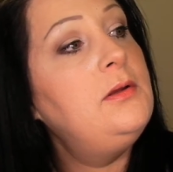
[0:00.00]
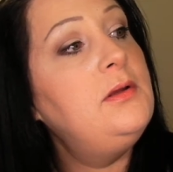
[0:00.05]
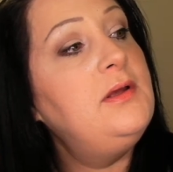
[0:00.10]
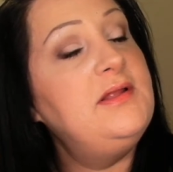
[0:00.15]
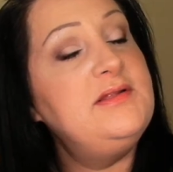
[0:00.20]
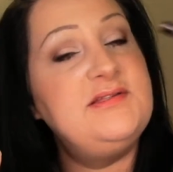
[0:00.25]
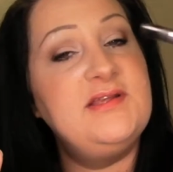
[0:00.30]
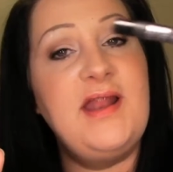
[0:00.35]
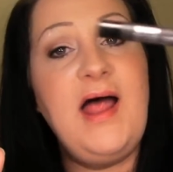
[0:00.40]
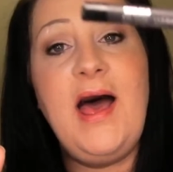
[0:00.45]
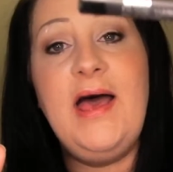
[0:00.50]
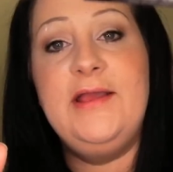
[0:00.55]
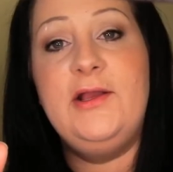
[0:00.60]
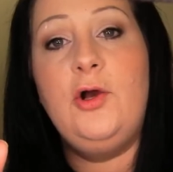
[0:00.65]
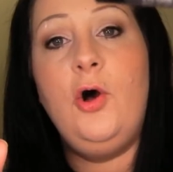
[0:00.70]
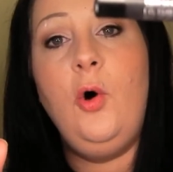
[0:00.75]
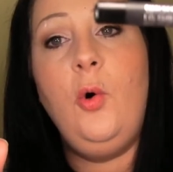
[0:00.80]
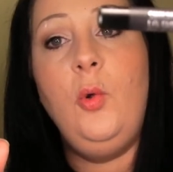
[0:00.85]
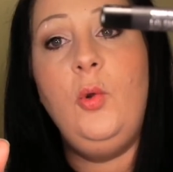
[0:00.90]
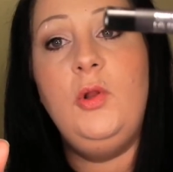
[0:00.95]
It's an Eye
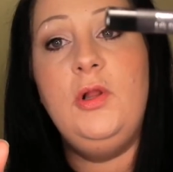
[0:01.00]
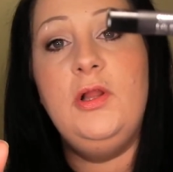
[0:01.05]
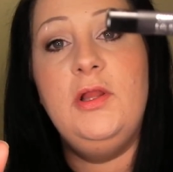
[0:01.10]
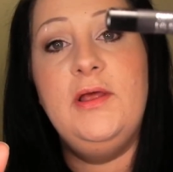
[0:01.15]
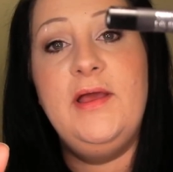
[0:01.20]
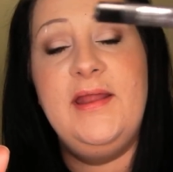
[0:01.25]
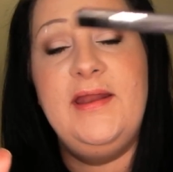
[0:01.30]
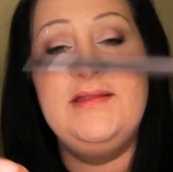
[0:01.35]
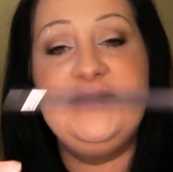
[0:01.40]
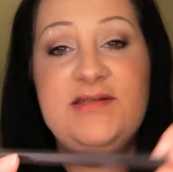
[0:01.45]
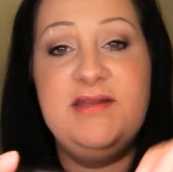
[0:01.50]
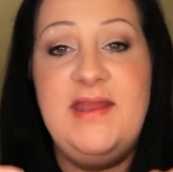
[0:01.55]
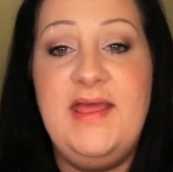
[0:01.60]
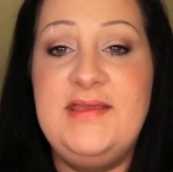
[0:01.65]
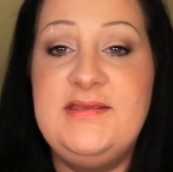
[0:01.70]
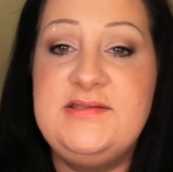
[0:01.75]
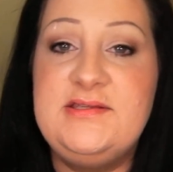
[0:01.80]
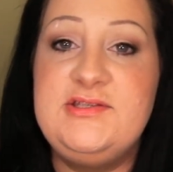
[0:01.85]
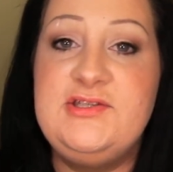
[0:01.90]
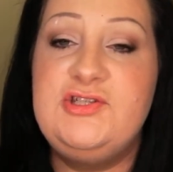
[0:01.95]
Kohl, and it's a
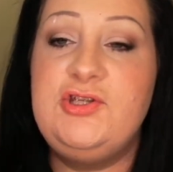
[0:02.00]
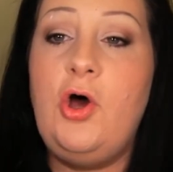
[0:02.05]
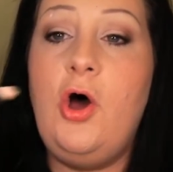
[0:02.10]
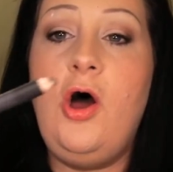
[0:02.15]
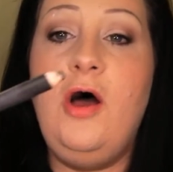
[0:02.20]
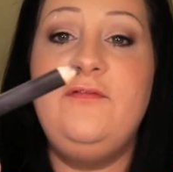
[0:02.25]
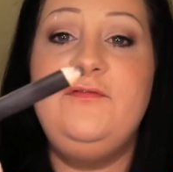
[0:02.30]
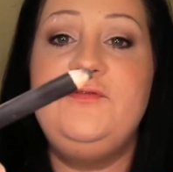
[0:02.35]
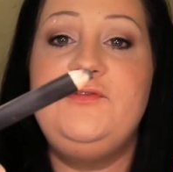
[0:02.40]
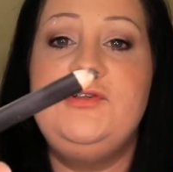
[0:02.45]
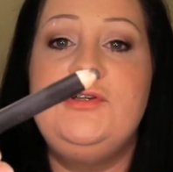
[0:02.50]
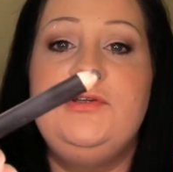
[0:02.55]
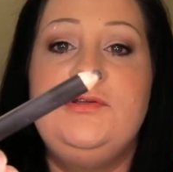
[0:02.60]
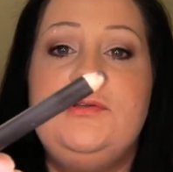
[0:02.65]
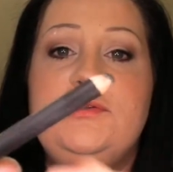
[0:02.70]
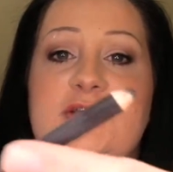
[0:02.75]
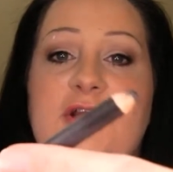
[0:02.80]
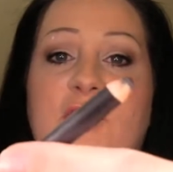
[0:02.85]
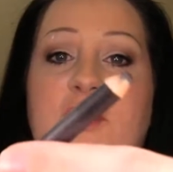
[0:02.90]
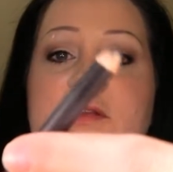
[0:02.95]
nice soft,
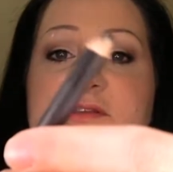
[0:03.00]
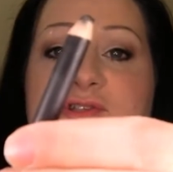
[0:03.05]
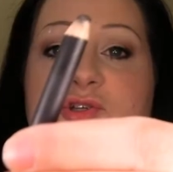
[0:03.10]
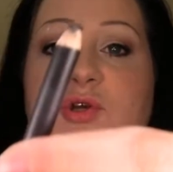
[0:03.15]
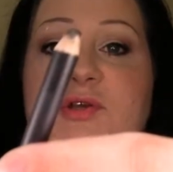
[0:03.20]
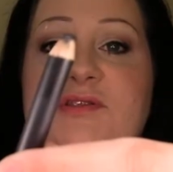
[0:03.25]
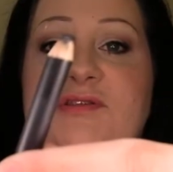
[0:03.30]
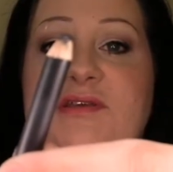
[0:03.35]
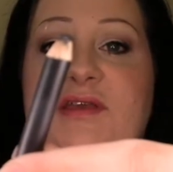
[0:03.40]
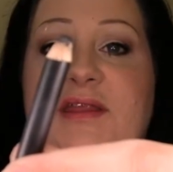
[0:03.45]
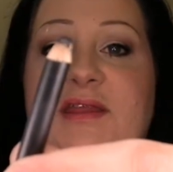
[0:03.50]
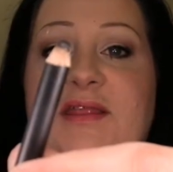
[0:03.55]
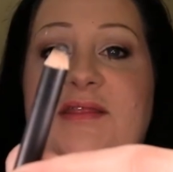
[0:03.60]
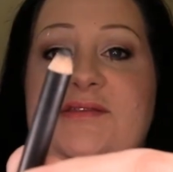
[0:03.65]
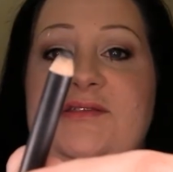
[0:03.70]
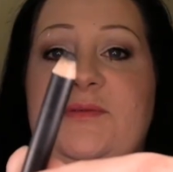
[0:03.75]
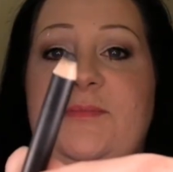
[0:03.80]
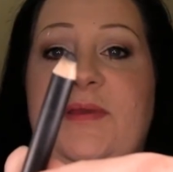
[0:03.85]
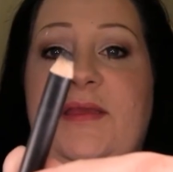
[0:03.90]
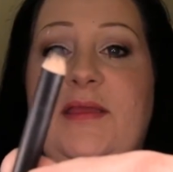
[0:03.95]
sorry, as you can see it
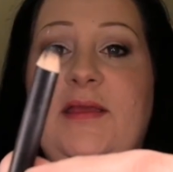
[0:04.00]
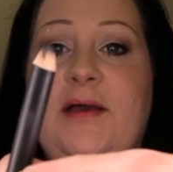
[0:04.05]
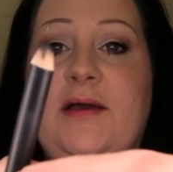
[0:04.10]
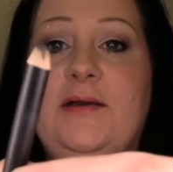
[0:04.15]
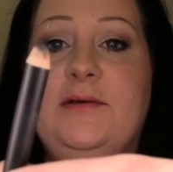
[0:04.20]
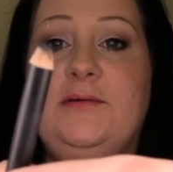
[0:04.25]
needs to be